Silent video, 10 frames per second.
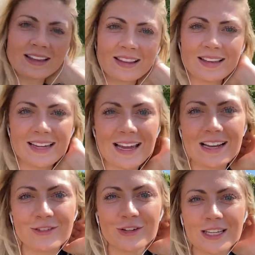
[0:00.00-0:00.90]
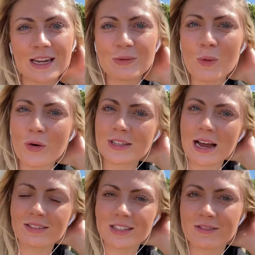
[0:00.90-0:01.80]
the daily routine, walk
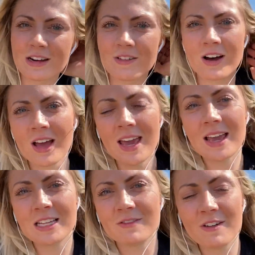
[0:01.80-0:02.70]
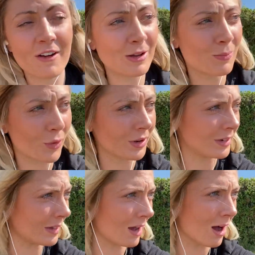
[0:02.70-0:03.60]
down to the river, is very
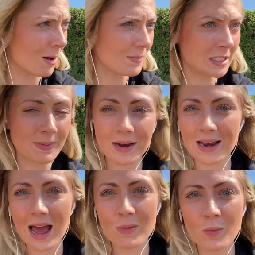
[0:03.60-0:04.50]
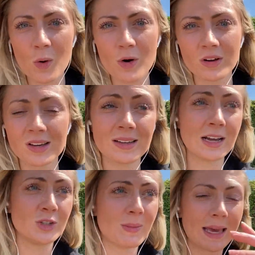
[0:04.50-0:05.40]
important. It's about an hour walk.
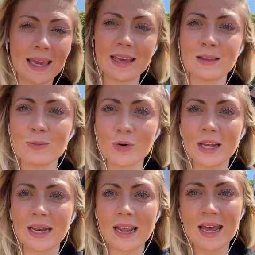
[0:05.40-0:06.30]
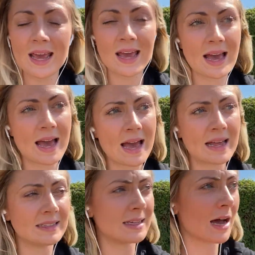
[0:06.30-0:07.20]
I do my HIIT in the morning
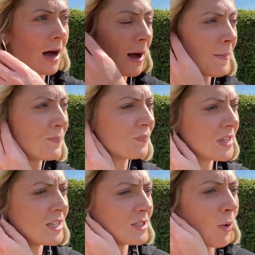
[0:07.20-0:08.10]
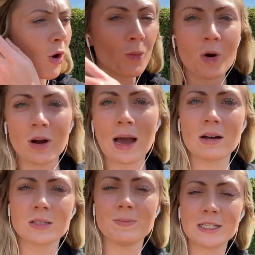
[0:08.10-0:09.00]
and some home
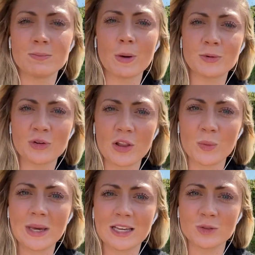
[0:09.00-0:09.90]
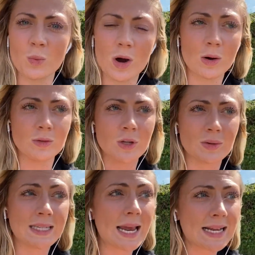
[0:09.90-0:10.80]
workouts and bits and bobs throughout the week as well. So
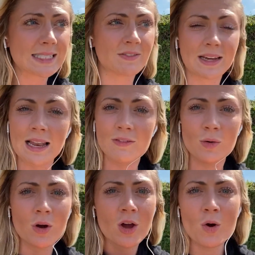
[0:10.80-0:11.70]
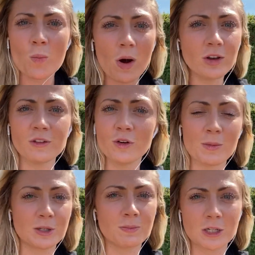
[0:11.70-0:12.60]
daily activity level, 1, you'll feel
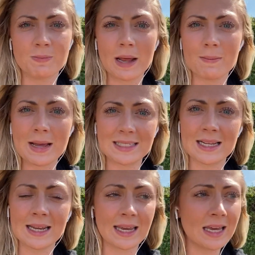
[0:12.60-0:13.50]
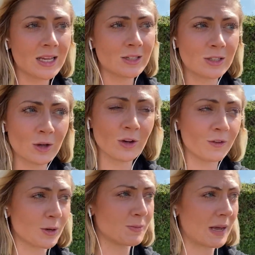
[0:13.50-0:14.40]
much better mentally. 2, you'll
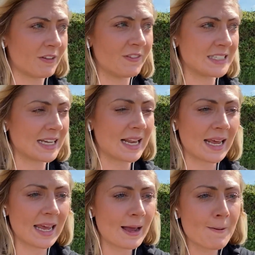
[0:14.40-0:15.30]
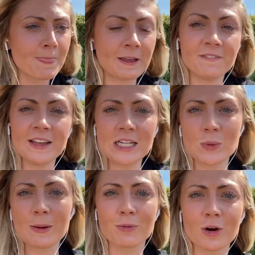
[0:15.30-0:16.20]
feel much better physically. Your fitness
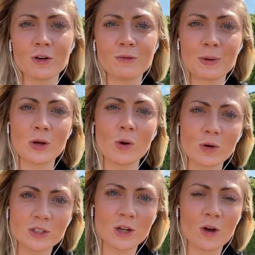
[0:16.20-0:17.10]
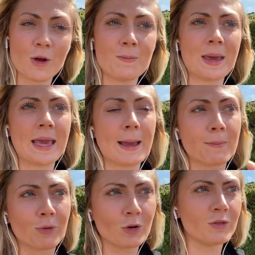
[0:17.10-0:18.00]
will improve, but you'll also be
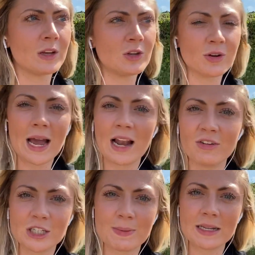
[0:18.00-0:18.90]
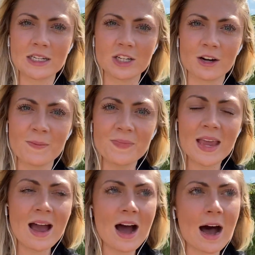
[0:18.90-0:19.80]
improving your calorie expenditure.
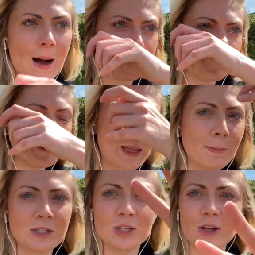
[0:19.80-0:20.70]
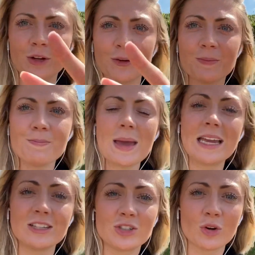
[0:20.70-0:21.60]
Number 2,
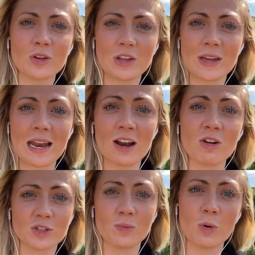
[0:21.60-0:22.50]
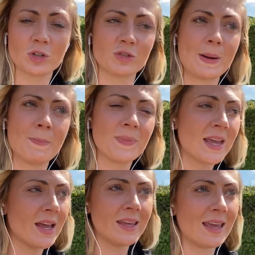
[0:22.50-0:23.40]
making sure that you're getting lots of water in.
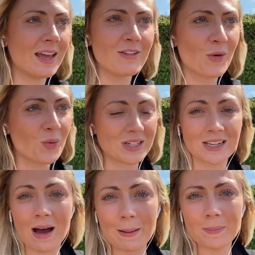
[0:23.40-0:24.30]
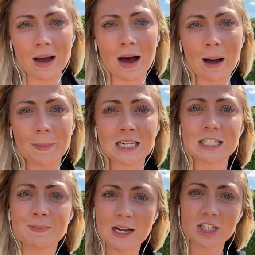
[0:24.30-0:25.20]
You hear it all the time, but
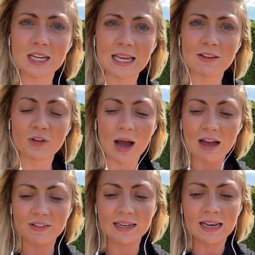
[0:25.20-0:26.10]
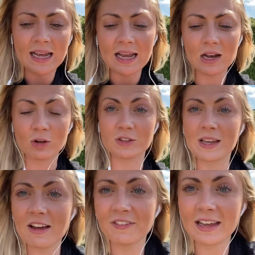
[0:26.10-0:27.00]
especially if you're having lots of
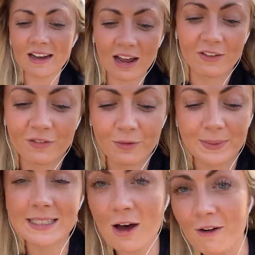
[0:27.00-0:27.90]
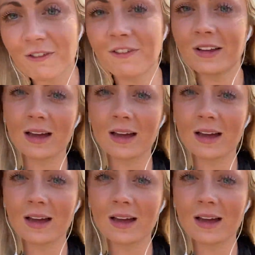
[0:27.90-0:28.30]
caffeine, like for myself,